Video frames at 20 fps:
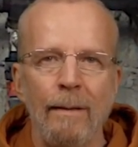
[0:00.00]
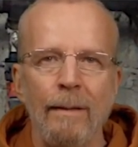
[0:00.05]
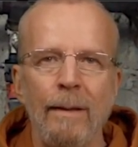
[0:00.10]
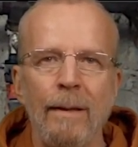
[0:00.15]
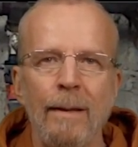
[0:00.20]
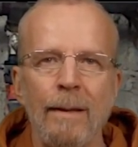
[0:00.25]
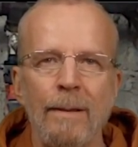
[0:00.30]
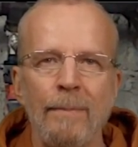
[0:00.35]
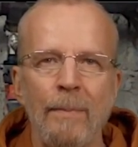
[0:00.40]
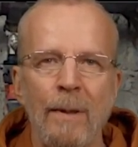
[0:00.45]

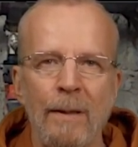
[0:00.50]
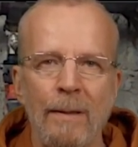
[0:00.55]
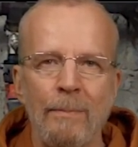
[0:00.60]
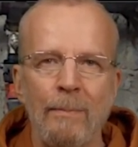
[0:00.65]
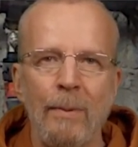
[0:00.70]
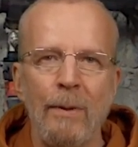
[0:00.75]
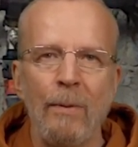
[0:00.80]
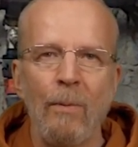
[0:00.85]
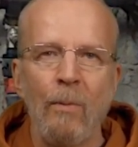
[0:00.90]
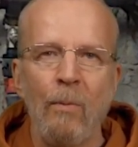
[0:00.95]
This must
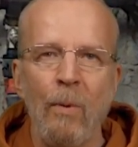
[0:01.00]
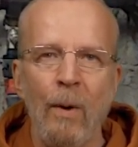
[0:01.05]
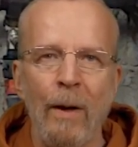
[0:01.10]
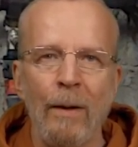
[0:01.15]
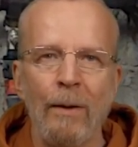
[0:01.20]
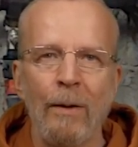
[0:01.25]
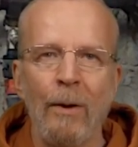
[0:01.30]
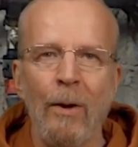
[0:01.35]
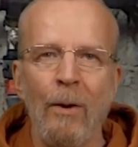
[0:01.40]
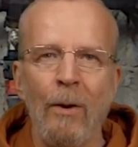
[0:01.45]
be
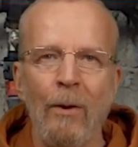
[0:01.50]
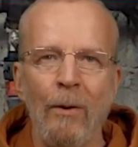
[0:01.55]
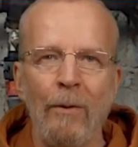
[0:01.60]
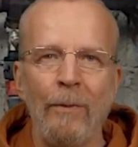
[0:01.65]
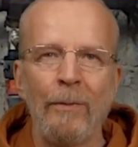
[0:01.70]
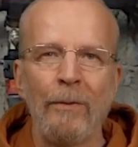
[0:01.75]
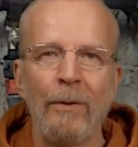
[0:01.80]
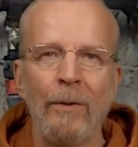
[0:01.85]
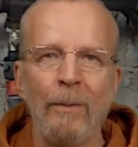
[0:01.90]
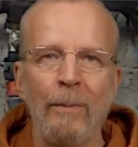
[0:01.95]
one
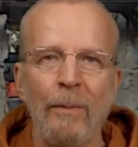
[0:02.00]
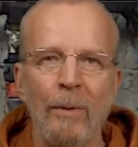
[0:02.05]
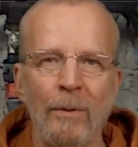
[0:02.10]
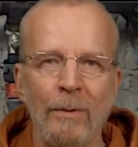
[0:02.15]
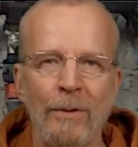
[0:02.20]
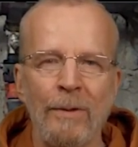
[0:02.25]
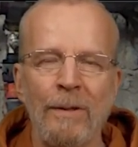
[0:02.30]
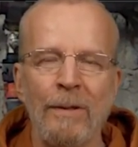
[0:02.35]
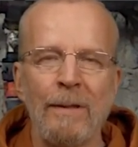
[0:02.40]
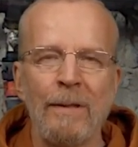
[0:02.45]
of the
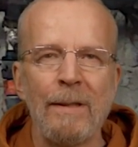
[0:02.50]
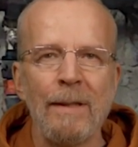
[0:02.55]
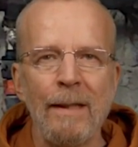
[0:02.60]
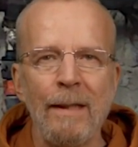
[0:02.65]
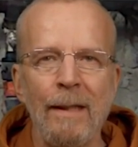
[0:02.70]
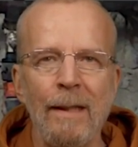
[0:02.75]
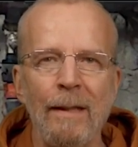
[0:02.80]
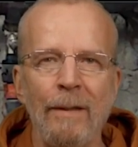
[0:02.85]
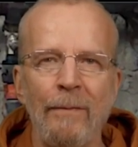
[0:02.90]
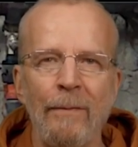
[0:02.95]
most
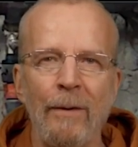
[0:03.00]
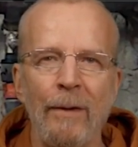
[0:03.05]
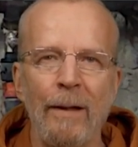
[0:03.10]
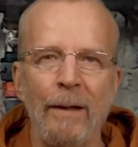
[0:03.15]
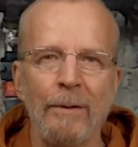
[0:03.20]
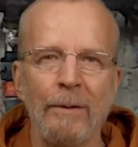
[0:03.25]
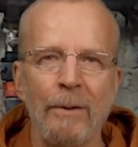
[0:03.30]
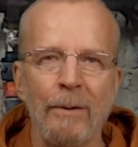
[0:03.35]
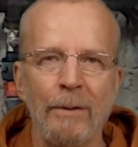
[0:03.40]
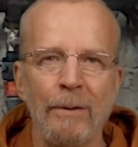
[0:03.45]
silly
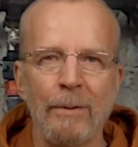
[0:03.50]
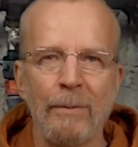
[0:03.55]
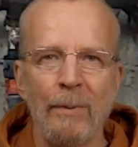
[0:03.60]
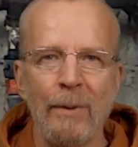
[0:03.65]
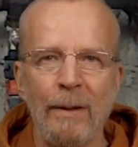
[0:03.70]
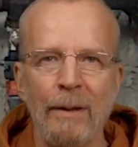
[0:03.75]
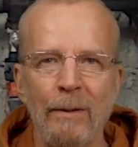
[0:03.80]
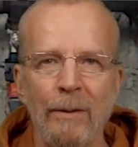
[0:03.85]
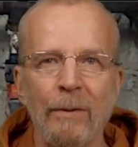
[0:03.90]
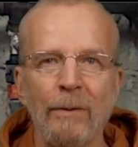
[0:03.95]
flat earth
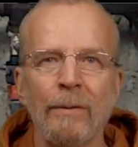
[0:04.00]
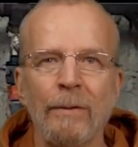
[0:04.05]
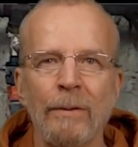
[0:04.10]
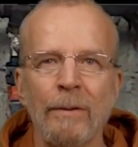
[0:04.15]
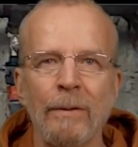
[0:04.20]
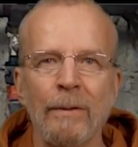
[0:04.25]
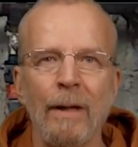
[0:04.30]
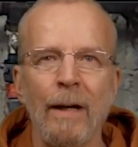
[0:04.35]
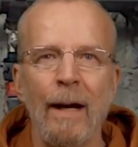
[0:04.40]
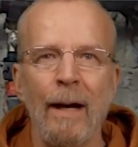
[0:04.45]

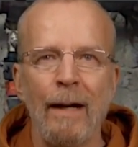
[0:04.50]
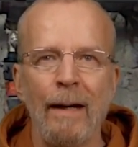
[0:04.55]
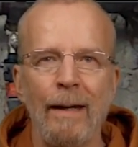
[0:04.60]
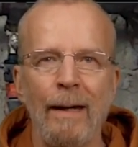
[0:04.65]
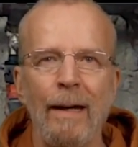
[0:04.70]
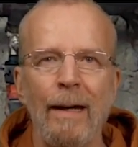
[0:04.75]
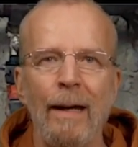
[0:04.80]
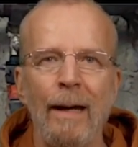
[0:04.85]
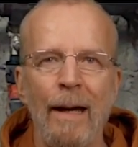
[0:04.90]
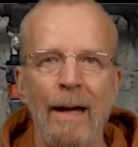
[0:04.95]
videos I
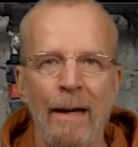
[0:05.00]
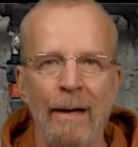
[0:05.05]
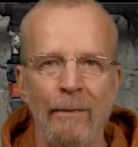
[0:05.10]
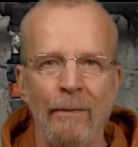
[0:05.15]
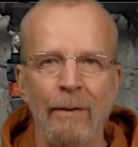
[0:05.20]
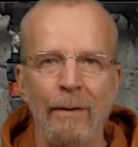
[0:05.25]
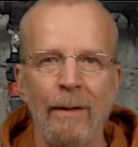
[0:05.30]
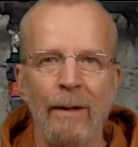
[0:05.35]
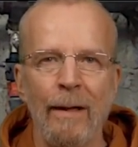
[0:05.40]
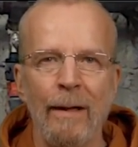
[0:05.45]

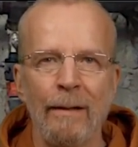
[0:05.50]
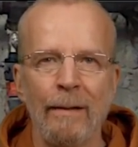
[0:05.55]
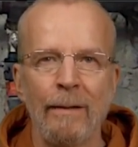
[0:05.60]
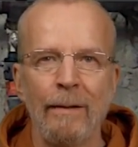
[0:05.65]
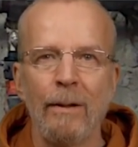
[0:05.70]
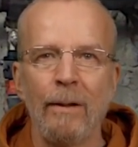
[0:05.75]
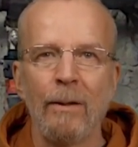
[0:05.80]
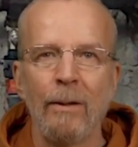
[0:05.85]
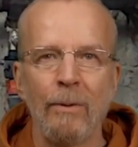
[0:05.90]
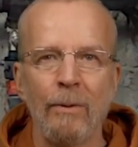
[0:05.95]
ever had
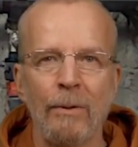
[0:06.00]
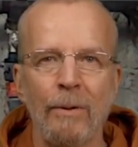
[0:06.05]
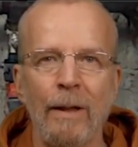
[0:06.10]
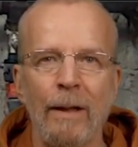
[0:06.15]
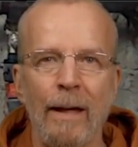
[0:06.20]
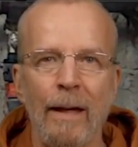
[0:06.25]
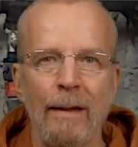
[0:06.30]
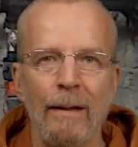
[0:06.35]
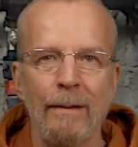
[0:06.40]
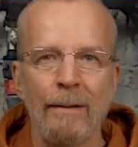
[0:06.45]

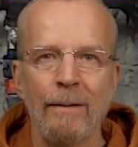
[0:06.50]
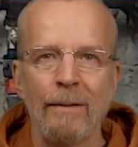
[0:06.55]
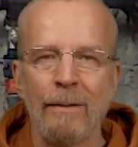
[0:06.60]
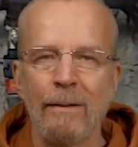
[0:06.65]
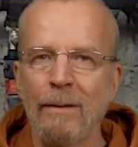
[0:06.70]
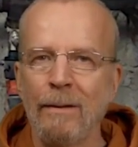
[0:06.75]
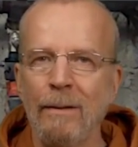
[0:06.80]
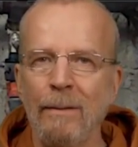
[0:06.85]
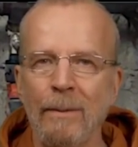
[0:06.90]
looked at.